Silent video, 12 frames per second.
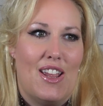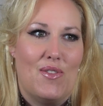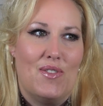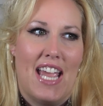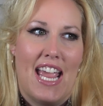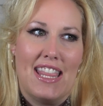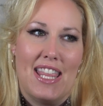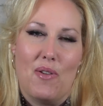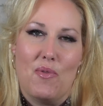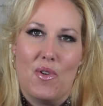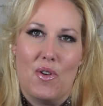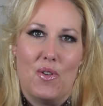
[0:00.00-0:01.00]
take
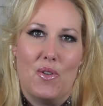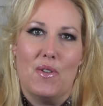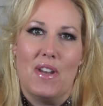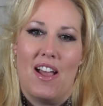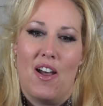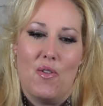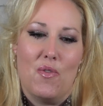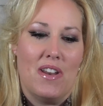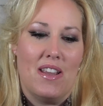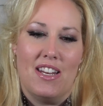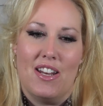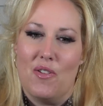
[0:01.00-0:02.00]
that world on,
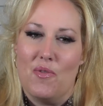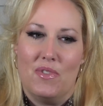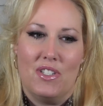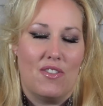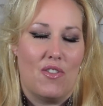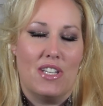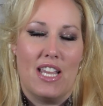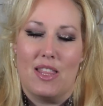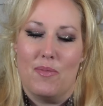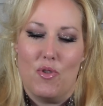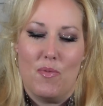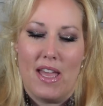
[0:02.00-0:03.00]
or take
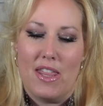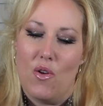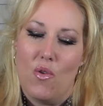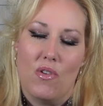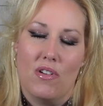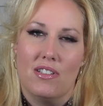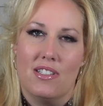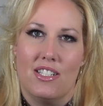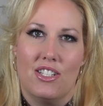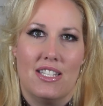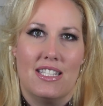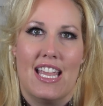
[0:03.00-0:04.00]
the bull by the horns and
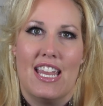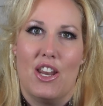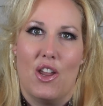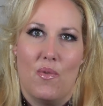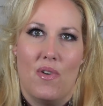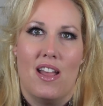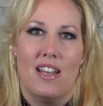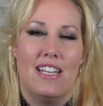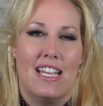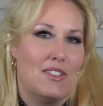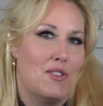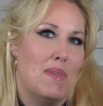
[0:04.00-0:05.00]
just say, you know what,
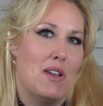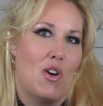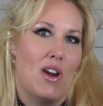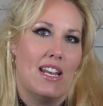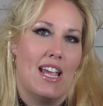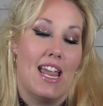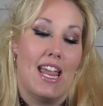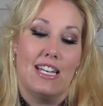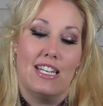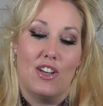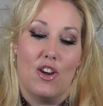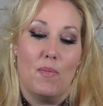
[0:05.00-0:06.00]
today's going to be a great day, and
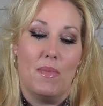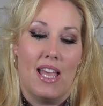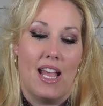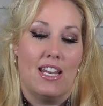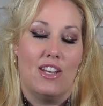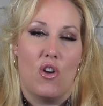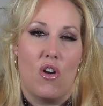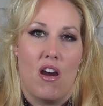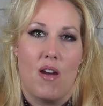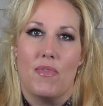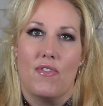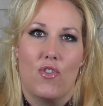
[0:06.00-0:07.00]
determine that in your
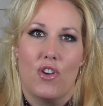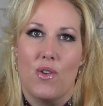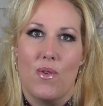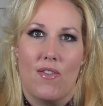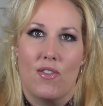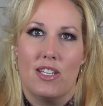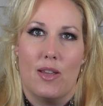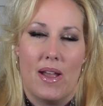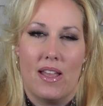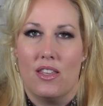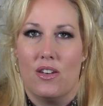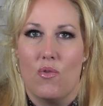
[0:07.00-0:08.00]
heart before you ever step
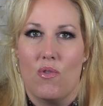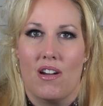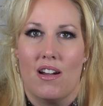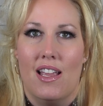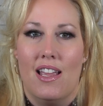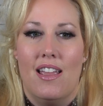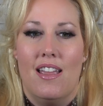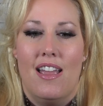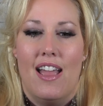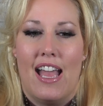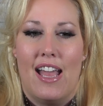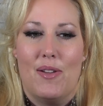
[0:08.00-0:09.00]
out the door.
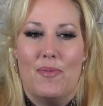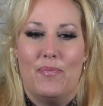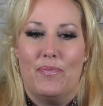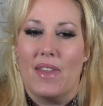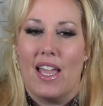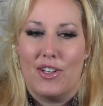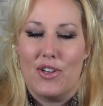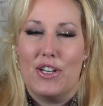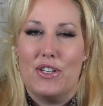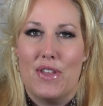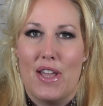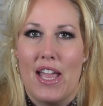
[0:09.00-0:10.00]
I try
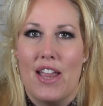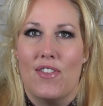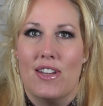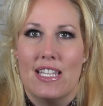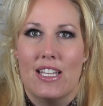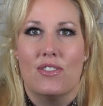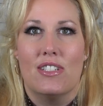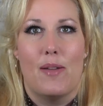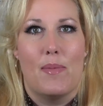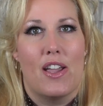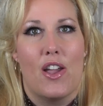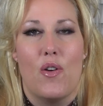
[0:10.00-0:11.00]
to do that every single
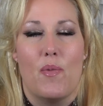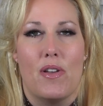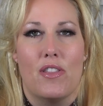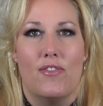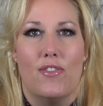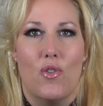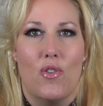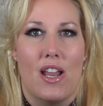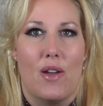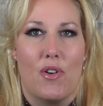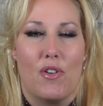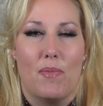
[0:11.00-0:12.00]
time I go up on the floor and
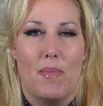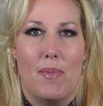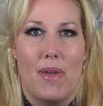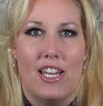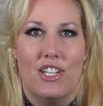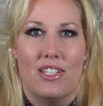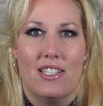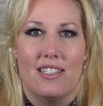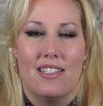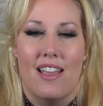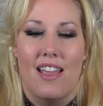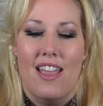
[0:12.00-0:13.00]
I work with my patients.
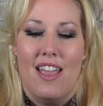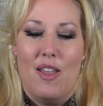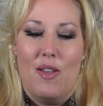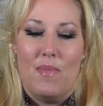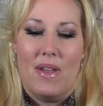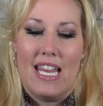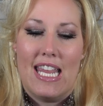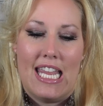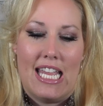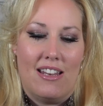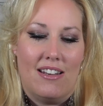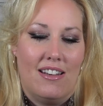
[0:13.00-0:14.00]
But
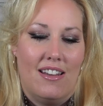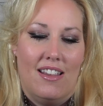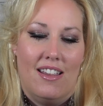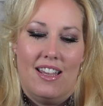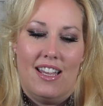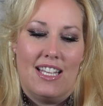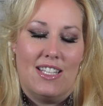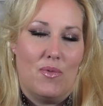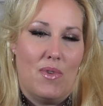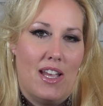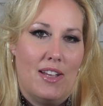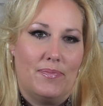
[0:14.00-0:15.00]
again, it's
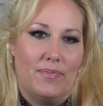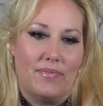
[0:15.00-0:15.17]
what